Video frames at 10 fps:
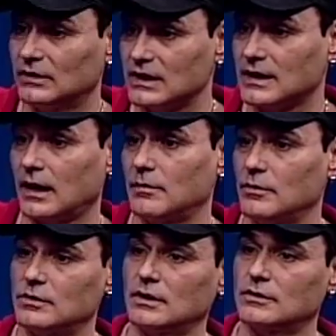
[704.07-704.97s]
this kind of
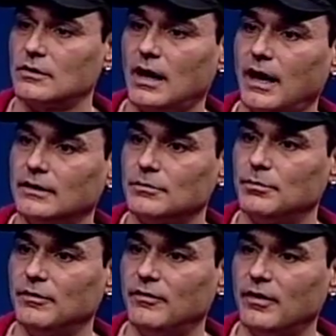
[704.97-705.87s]
music. So I had to
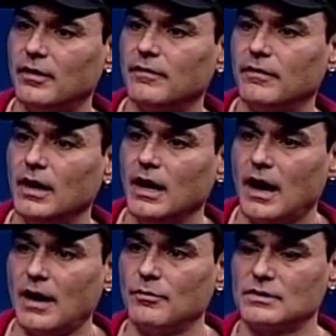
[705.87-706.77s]
be very,
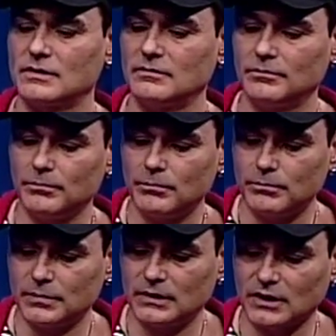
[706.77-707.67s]
I was
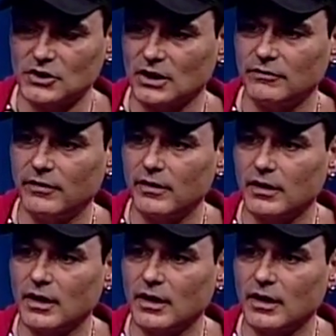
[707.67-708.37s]
touching very